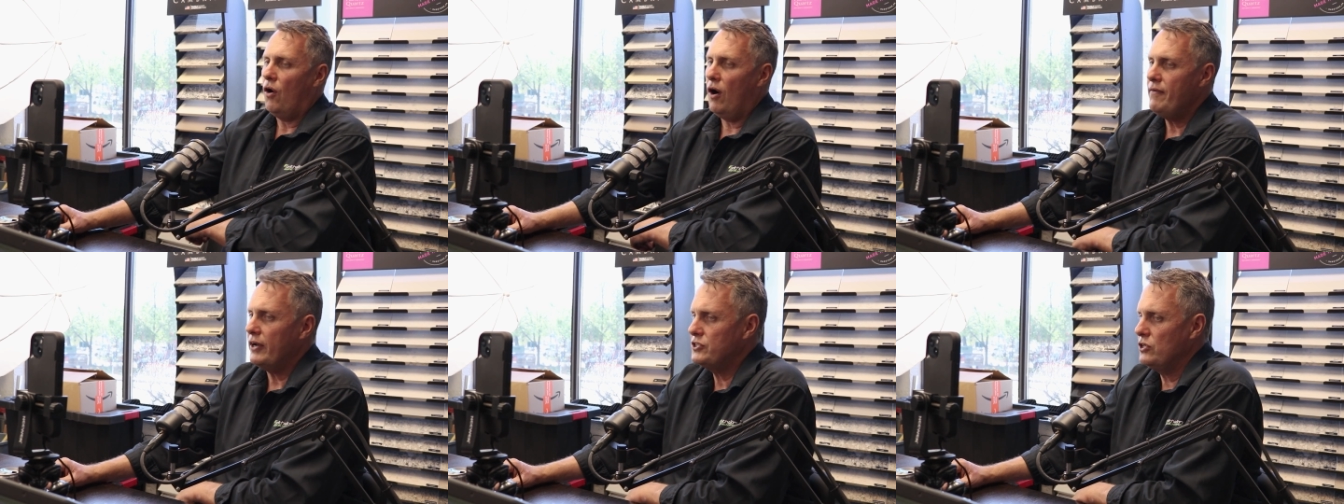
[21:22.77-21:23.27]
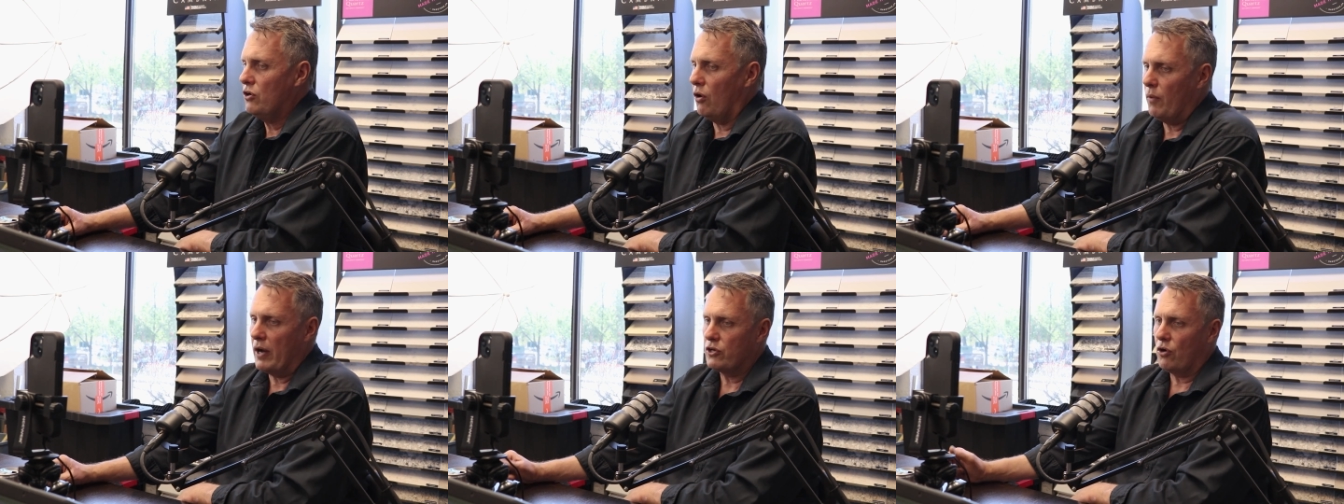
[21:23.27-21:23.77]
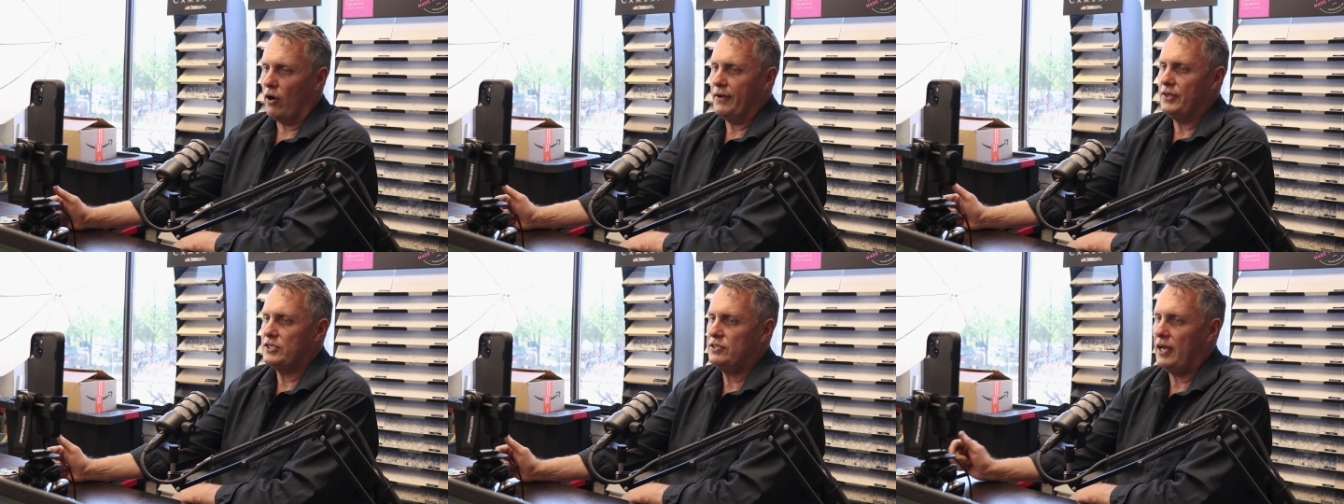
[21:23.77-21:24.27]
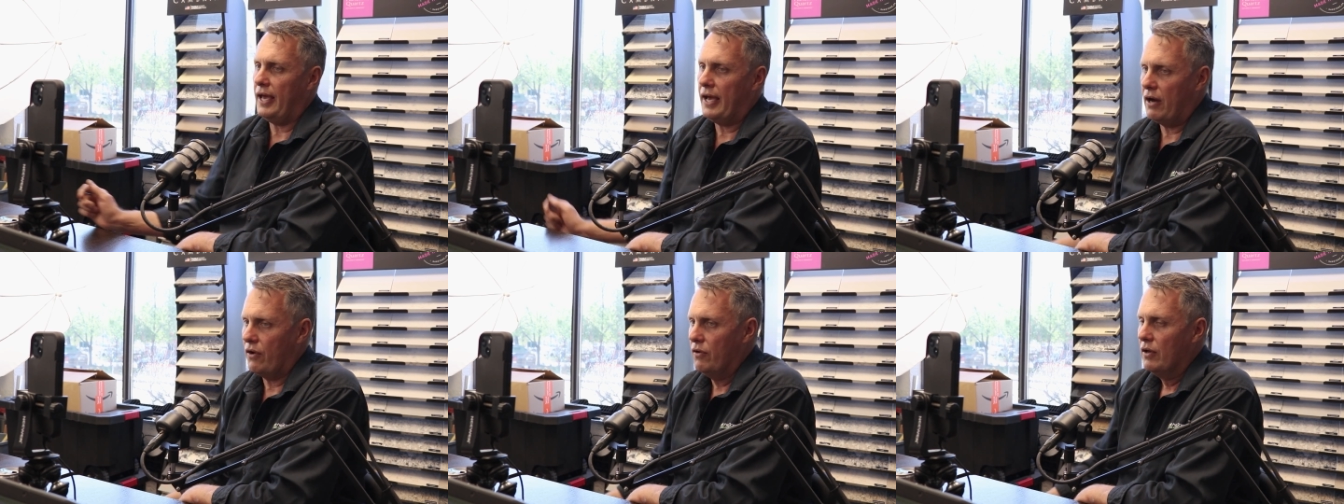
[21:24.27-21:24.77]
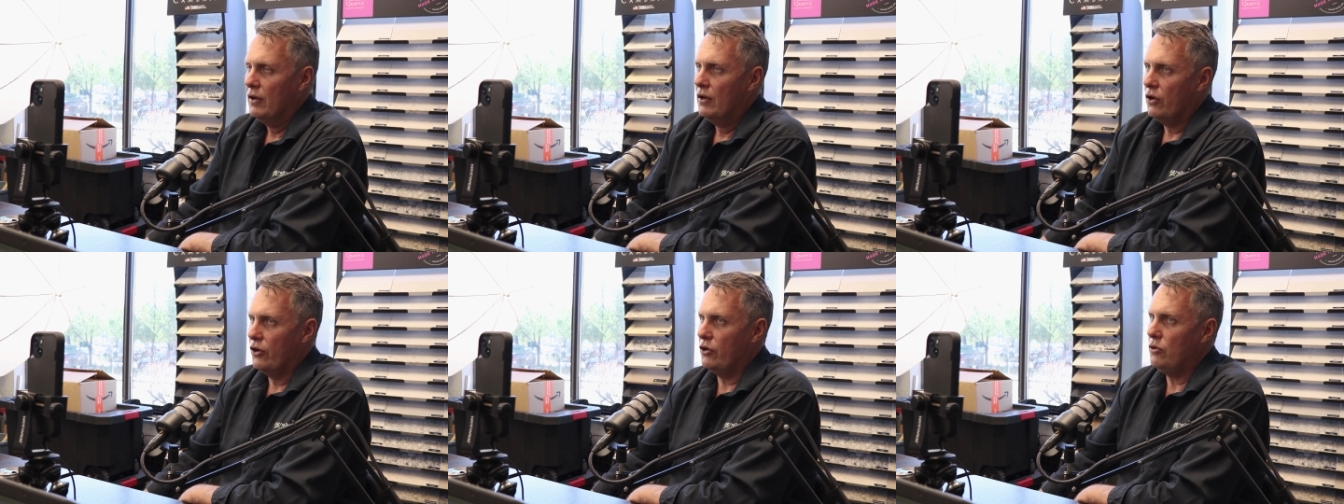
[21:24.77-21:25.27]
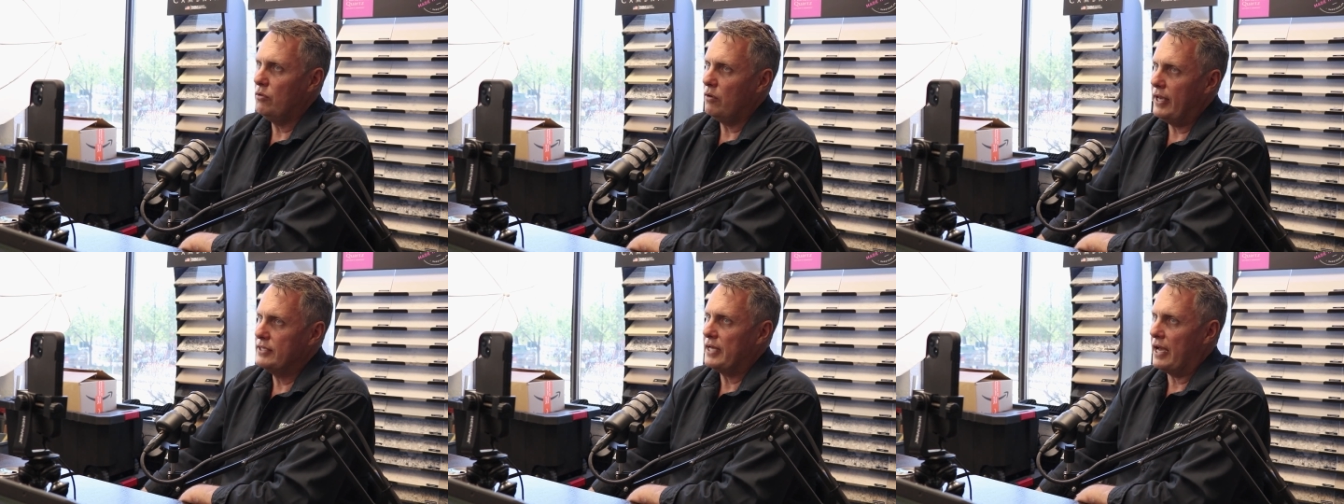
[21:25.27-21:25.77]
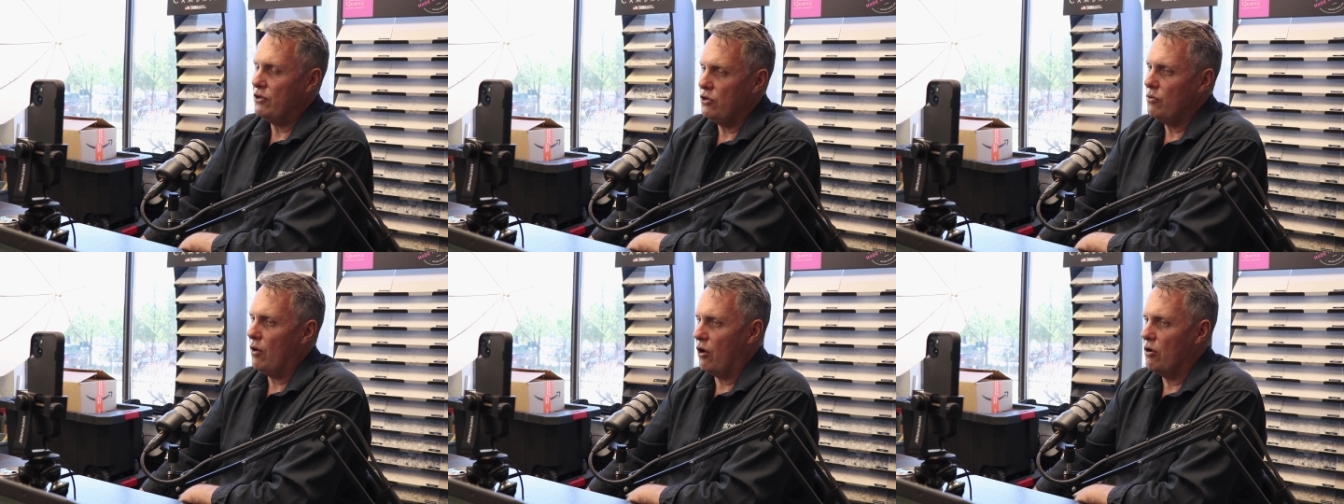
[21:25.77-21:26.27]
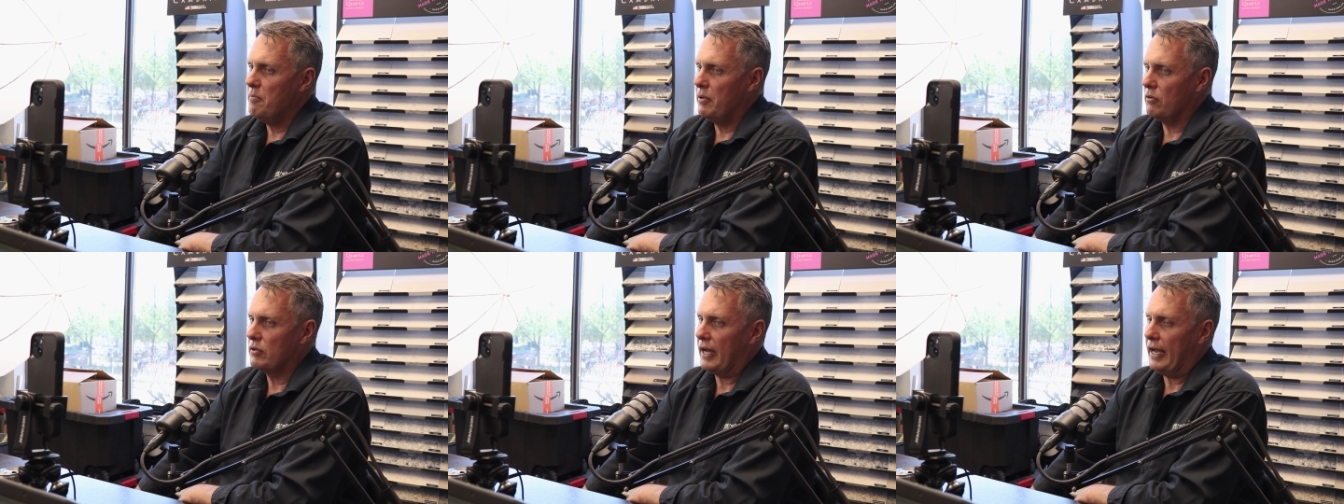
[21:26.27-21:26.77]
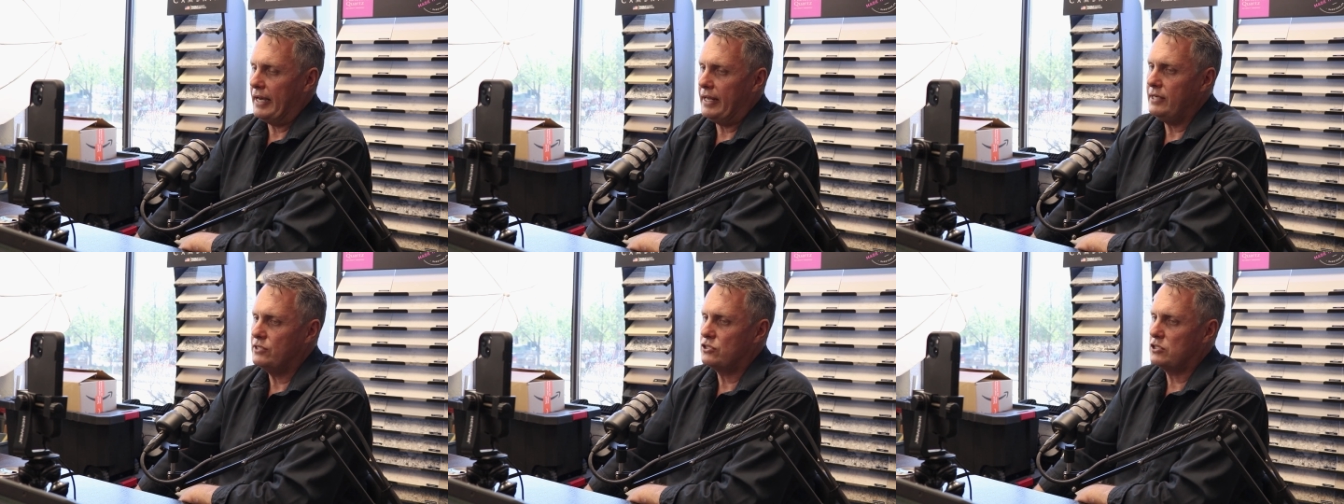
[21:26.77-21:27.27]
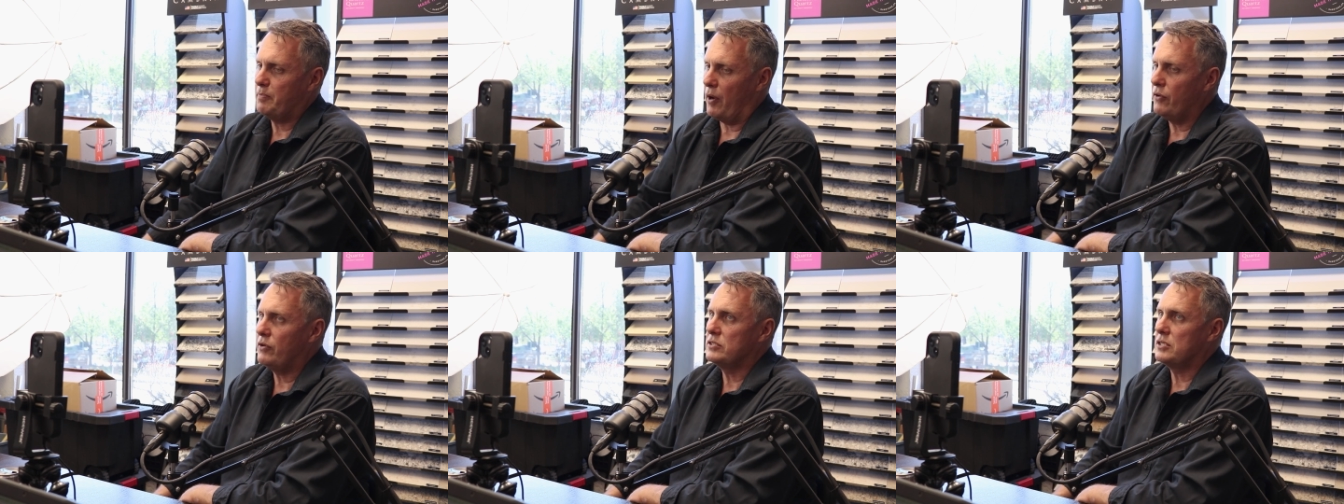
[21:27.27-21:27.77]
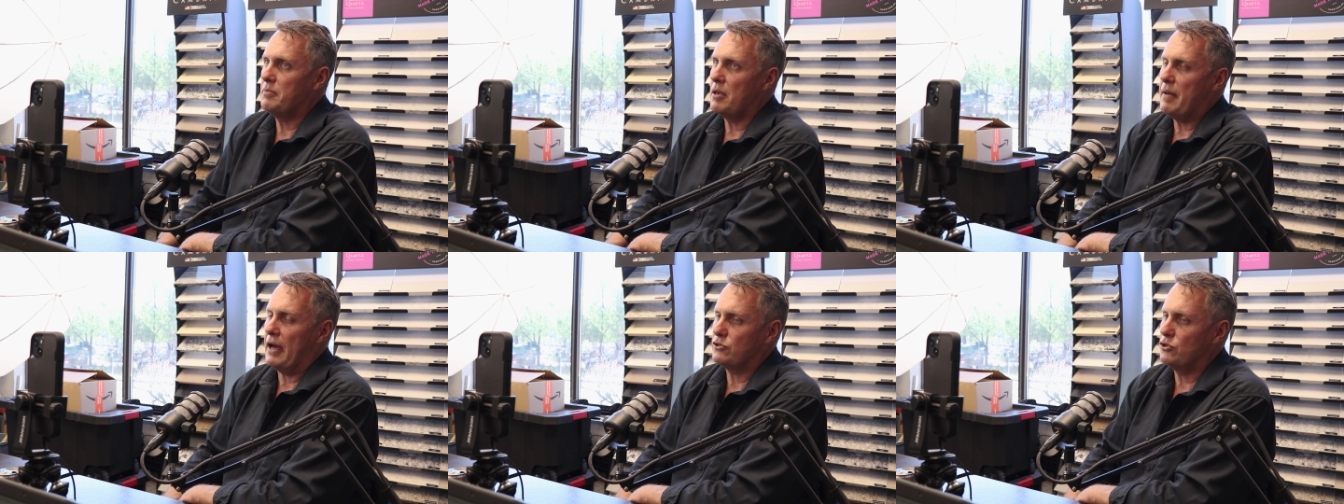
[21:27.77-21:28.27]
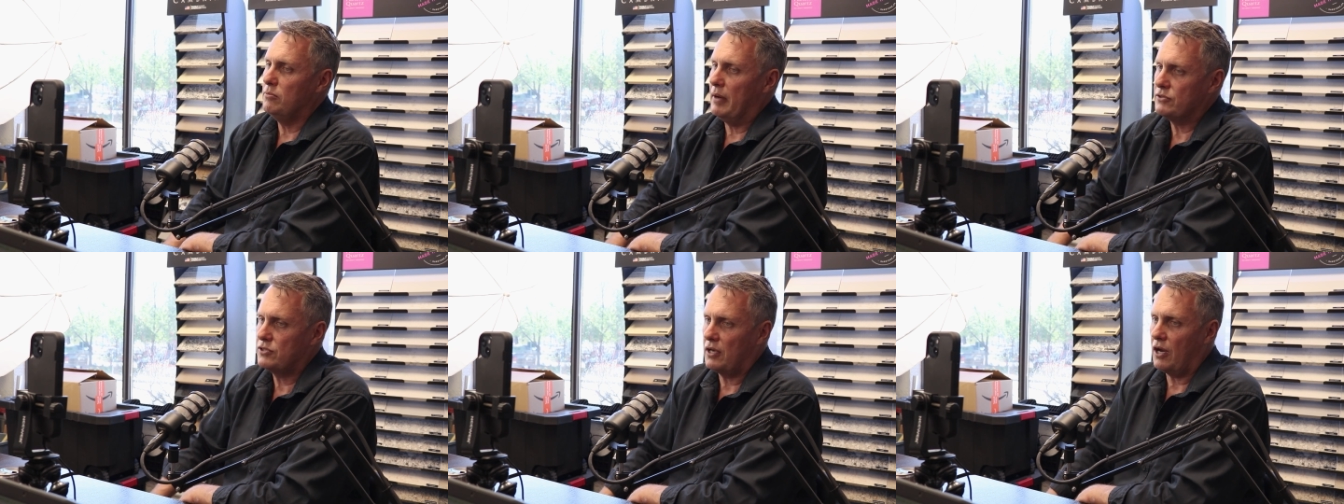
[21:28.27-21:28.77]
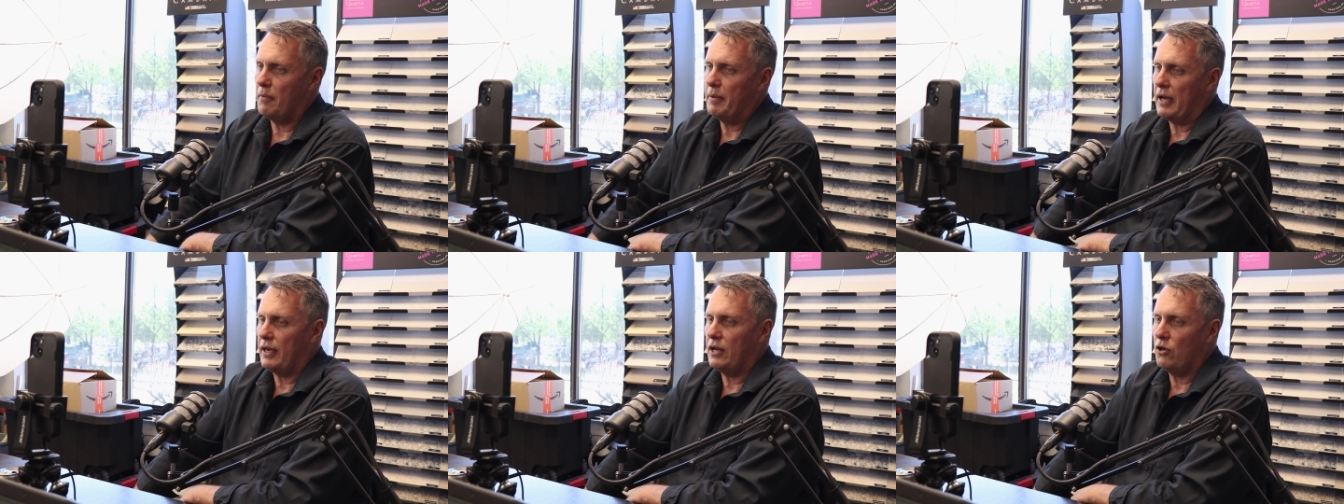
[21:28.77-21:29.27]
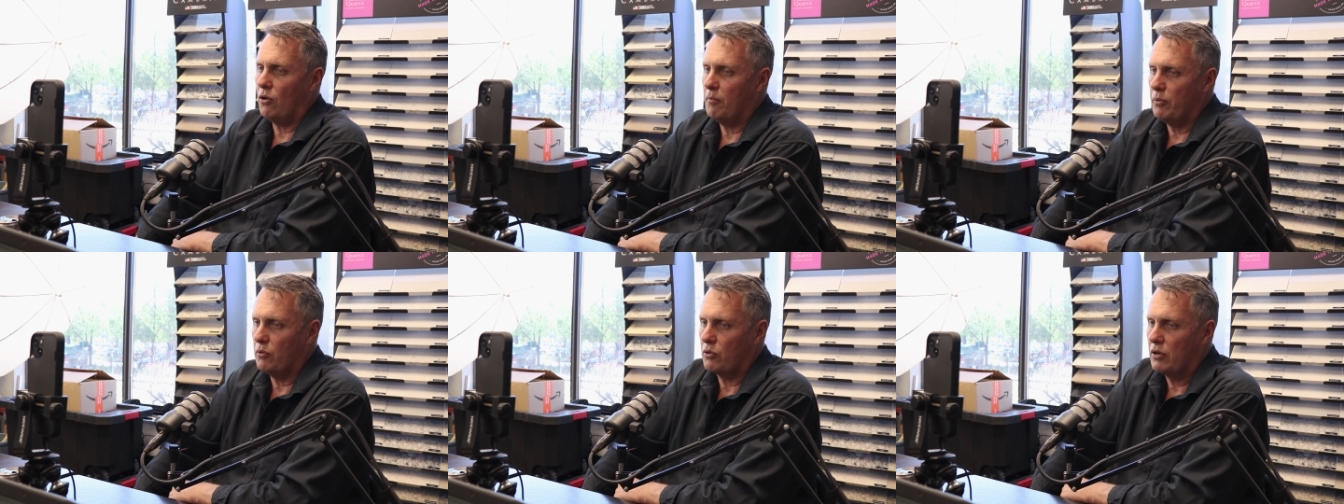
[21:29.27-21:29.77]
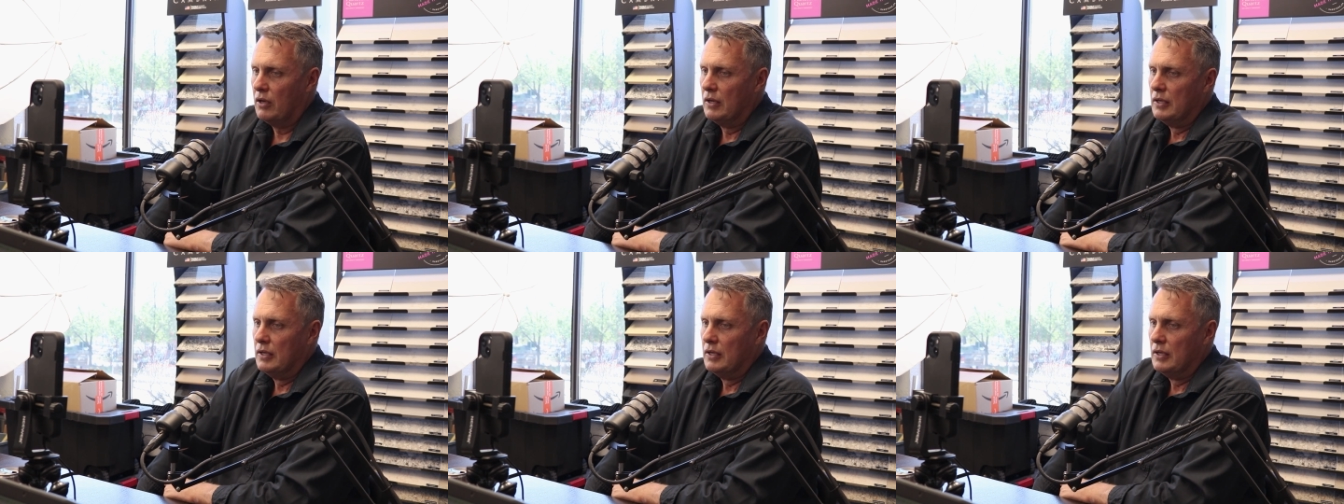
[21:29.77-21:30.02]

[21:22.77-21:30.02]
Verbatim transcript: I've actually got one guy in this town who is a new home builder, and he's spoken to me about two months ago about getting on board